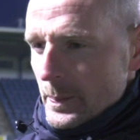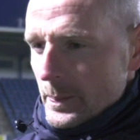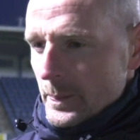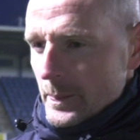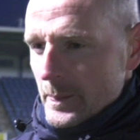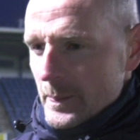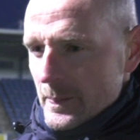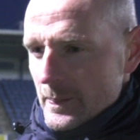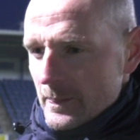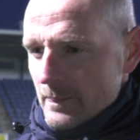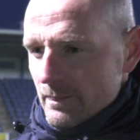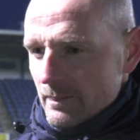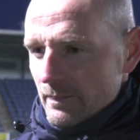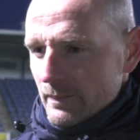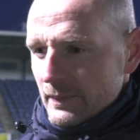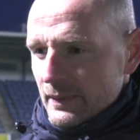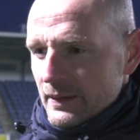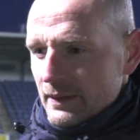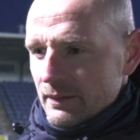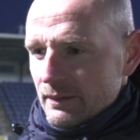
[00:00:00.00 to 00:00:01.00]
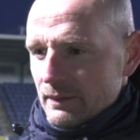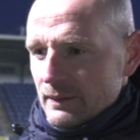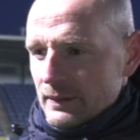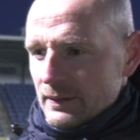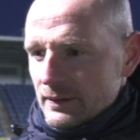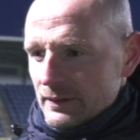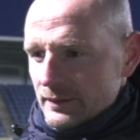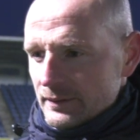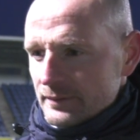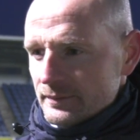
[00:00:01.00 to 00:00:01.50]
Allan, it's always nice when you
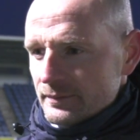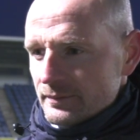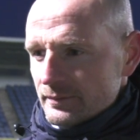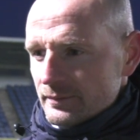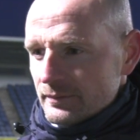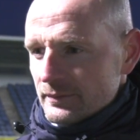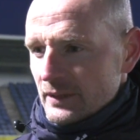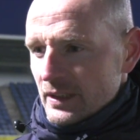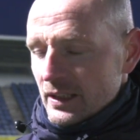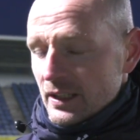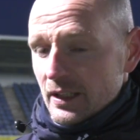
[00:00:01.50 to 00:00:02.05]
get that victory.